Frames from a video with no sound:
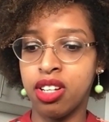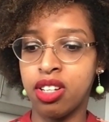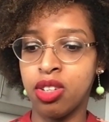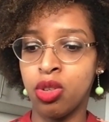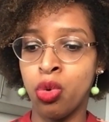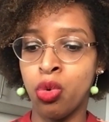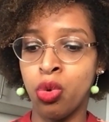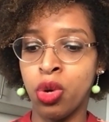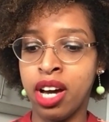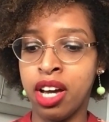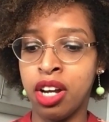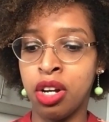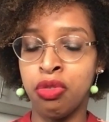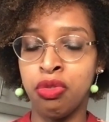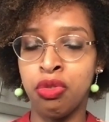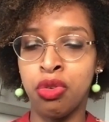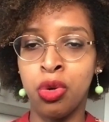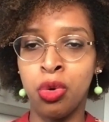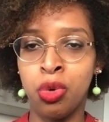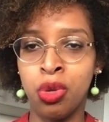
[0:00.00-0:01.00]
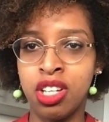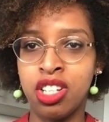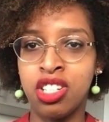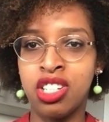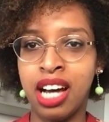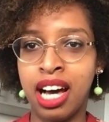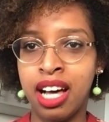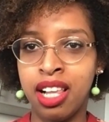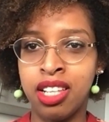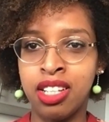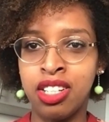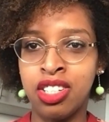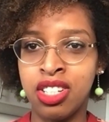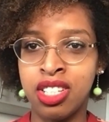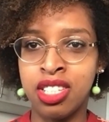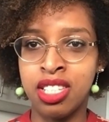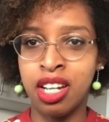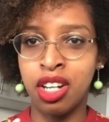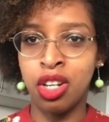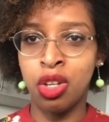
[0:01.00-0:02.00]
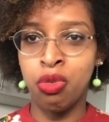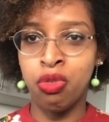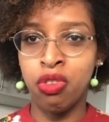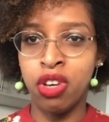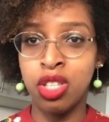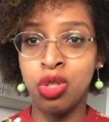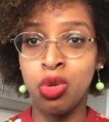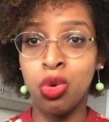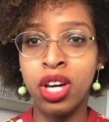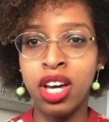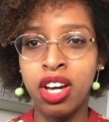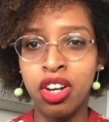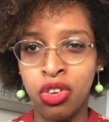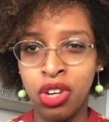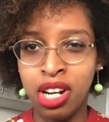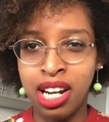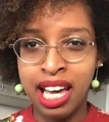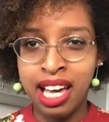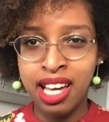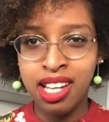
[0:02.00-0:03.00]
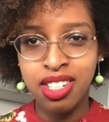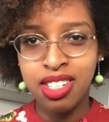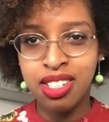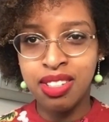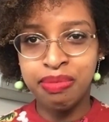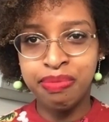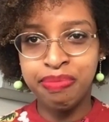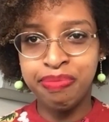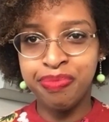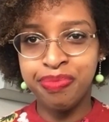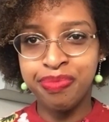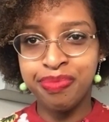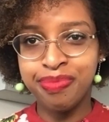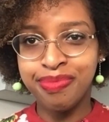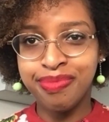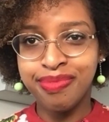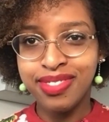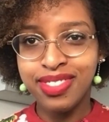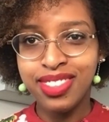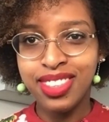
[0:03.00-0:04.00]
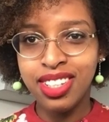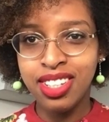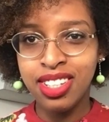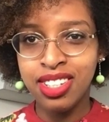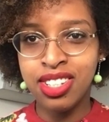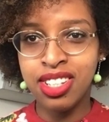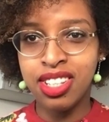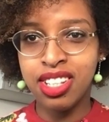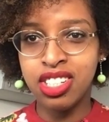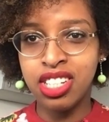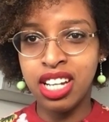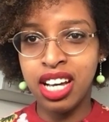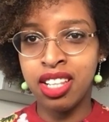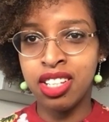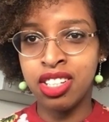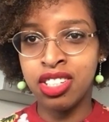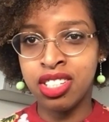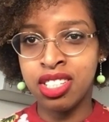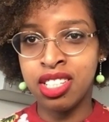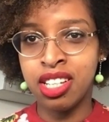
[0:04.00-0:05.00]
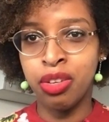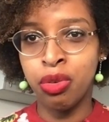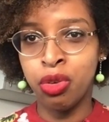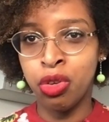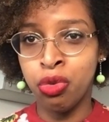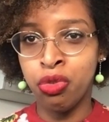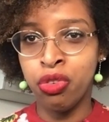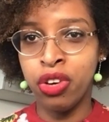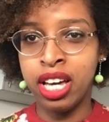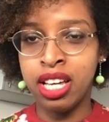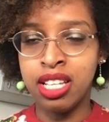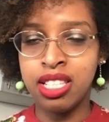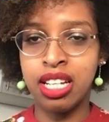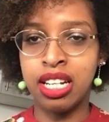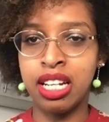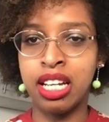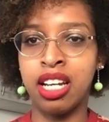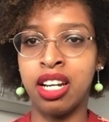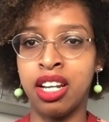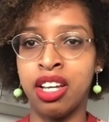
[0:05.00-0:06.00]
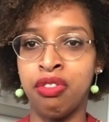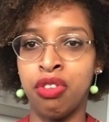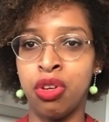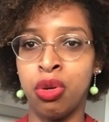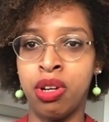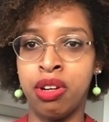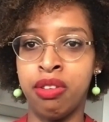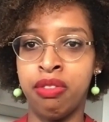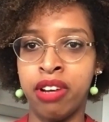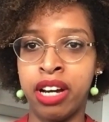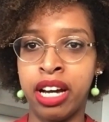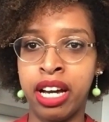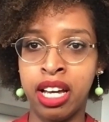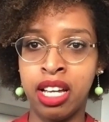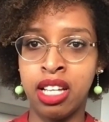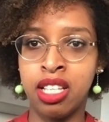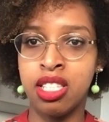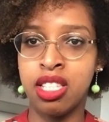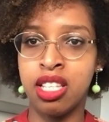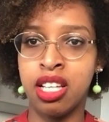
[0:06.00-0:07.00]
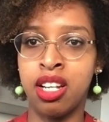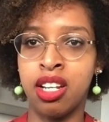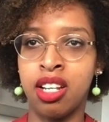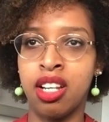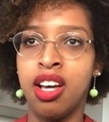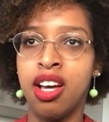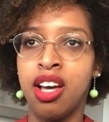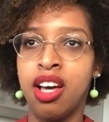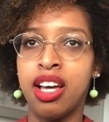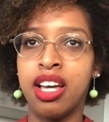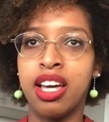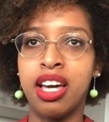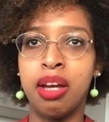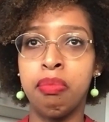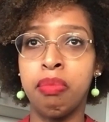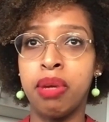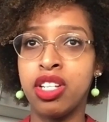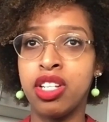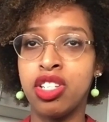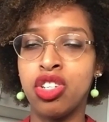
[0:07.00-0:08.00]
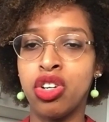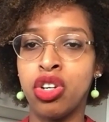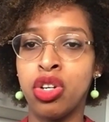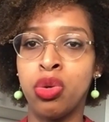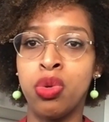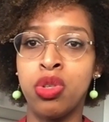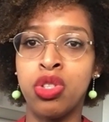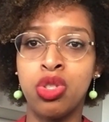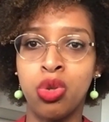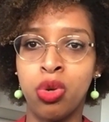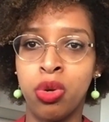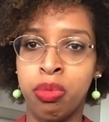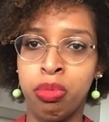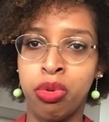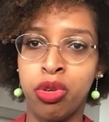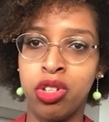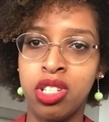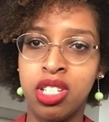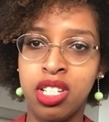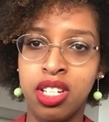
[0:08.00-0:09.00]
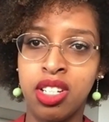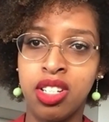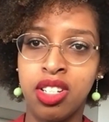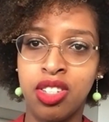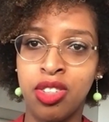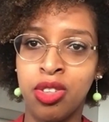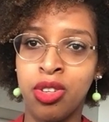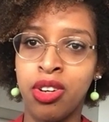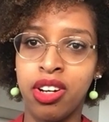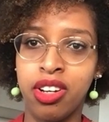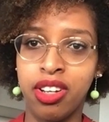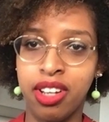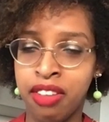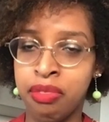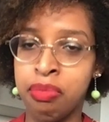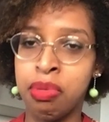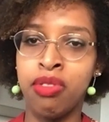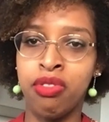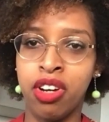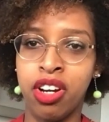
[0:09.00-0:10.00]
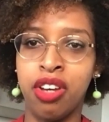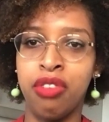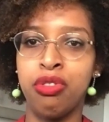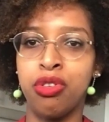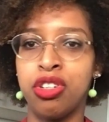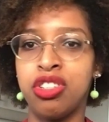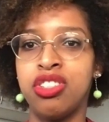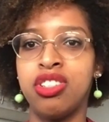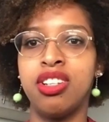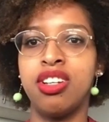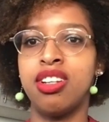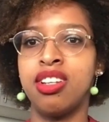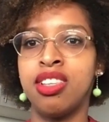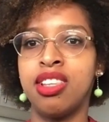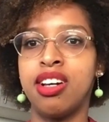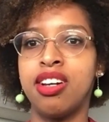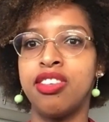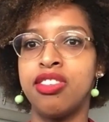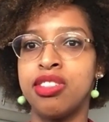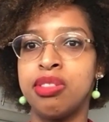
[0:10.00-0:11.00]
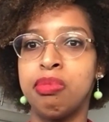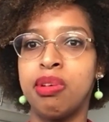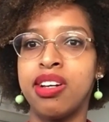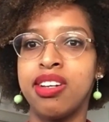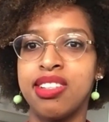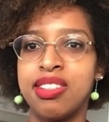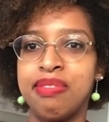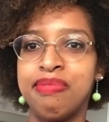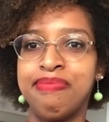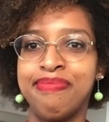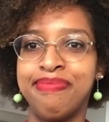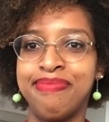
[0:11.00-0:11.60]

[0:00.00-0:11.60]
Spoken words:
who kind of know the challenges that you face, who can relate to the challenges that you face and can give you advice and can mentor you is so important. So I've been very fortunate in that respect.